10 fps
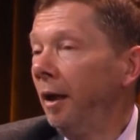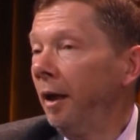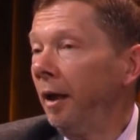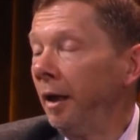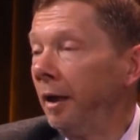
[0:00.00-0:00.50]

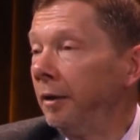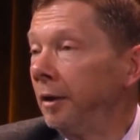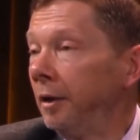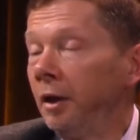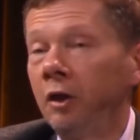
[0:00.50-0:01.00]
and
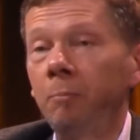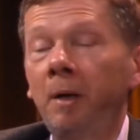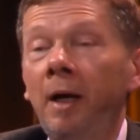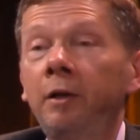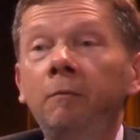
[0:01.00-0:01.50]
it's
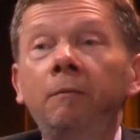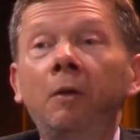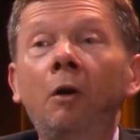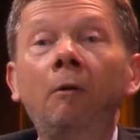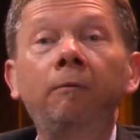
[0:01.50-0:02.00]
part
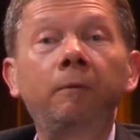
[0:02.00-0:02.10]
of